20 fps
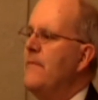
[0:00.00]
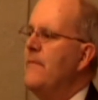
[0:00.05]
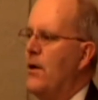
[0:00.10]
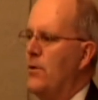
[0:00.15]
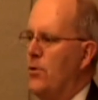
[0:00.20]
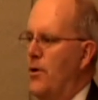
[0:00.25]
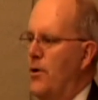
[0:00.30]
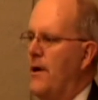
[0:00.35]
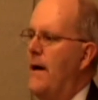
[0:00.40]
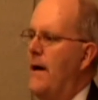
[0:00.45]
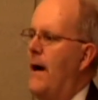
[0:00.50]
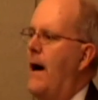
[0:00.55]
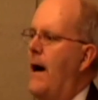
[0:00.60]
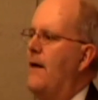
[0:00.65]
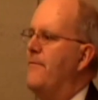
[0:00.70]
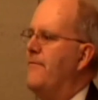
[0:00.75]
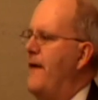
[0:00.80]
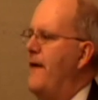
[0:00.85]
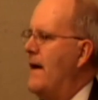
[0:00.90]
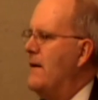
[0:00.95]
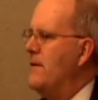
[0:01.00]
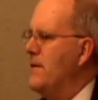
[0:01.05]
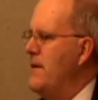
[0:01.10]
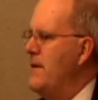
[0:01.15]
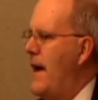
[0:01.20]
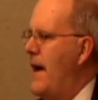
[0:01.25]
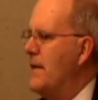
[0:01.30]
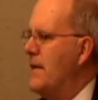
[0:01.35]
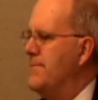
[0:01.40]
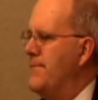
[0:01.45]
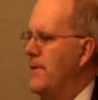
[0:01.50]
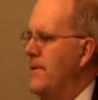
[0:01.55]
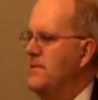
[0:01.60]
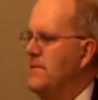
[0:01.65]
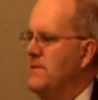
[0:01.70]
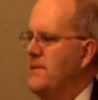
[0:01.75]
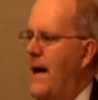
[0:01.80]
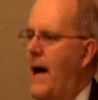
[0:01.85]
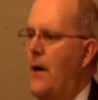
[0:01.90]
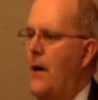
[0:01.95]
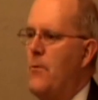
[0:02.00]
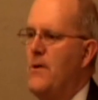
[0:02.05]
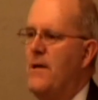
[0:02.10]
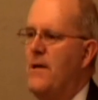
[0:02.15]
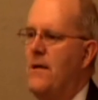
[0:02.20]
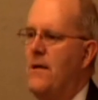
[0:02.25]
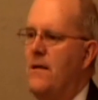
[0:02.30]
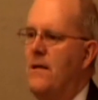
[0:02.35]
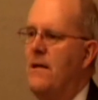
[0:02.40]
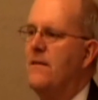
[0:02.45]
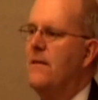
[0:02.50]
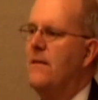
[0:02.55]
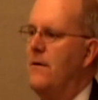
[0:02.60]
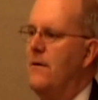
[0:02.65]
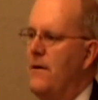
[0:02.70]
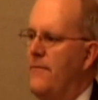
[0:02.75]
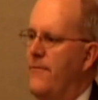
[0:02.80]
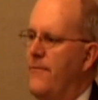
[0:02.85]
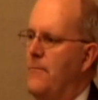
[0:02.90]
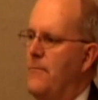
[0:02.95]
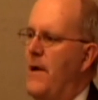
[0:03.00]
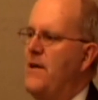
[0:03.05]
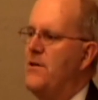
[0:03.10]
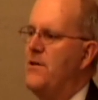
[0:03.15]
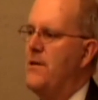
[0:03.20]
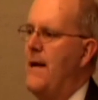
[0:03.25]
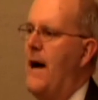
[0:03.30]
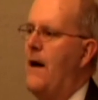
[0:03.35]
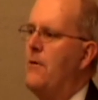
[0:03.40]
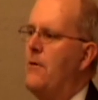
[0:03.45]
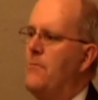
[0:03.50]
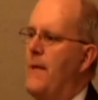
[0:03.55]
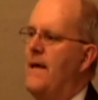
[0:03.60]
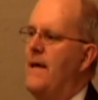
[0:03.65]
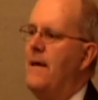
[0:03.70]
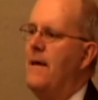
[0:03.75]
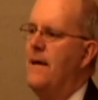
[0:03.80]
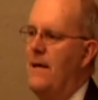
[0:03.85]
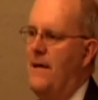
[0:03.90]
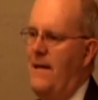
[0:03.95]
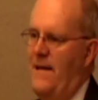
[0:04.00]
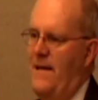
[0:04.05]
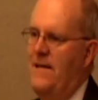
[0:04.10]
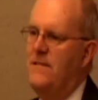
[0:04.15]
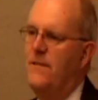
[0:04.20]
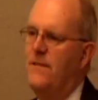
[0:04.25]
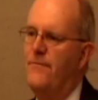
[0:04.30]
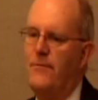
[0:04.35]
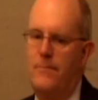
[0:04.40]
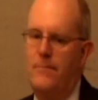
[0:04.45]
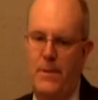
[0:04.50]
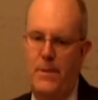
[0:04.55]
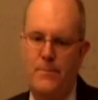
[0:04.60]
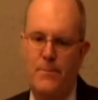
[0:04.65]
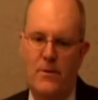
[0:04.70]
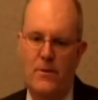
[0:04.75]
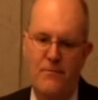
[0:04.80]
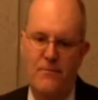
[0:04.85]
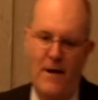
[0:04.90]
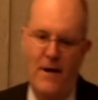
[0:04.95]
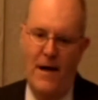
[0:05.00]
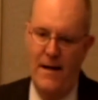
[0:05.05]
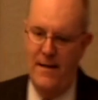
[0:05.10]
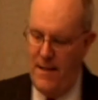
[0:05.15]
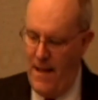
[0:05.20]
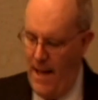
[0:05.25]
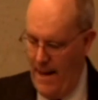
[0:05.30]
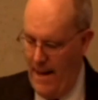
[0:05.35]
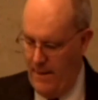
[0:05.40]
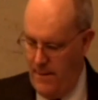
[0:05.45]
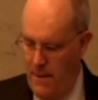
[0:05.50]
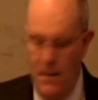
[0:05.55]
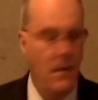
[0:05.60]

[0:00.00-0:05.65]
look at our faculty experts and how we can get their information out, making it easy for people to find that.